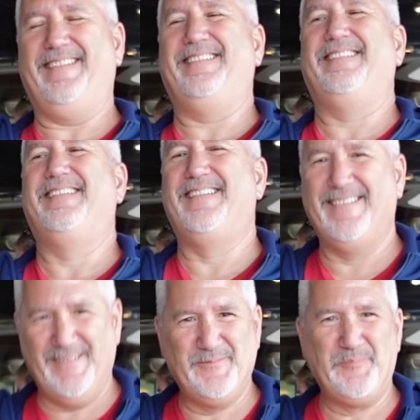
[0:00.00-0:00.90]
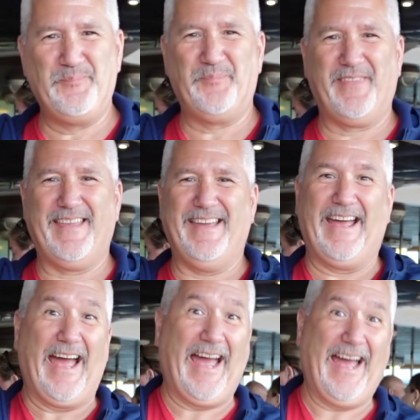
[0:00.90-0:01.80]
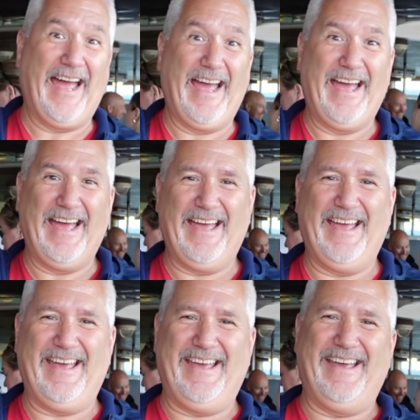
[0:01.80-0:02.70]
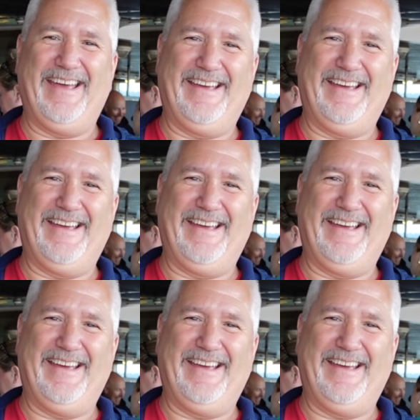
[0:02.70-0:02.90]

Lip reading: it's across the board. What I did is